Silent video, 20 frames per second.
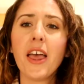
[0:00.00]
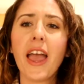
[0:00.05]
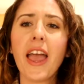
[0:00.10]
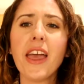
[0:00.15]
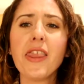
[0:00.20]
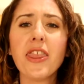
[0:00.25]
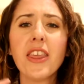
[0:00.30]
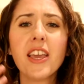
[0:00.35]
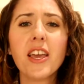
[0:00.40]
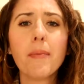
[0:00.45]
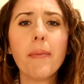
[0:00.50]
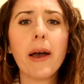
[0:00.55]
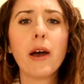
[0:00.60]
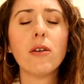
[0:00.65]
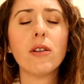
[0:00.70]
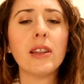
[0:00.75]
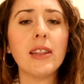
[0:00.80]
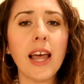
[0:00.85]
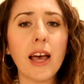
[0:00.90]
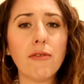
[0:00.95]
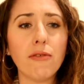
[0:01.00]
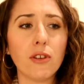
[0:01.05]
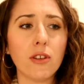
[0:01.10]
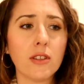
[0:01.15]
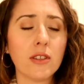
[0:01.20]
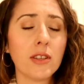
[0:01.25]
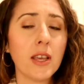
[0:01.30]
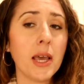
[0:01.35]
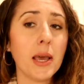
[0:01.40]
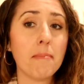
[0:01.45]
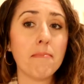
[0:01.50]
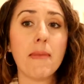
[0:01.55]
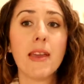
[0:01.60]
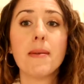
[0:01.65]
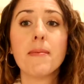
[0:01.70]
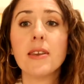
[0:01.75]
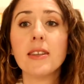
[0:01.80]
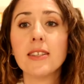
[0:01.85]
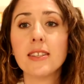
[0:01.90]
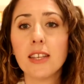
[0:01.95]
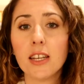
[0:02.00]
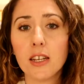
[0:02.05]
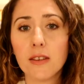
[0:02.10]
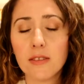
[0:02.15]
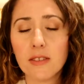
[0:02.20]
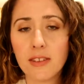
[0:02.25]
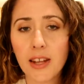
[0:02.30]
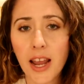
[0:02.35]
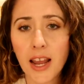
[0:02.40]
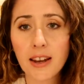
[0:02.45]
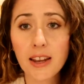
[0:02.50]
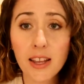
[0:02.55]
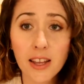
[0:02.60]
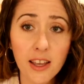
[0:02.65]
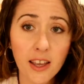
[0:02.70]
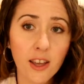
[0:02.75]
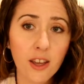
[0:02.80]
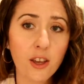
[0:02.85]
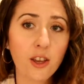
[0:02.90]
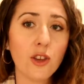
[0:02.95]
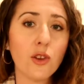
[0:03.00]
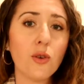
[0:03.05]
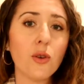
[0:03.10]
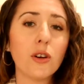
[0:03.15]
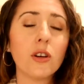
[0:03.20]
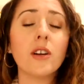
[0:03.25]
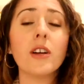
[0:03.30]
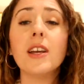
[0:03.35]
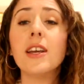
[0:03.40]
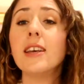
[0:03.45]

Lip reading: And think about levels. Maybe instead of standing, you're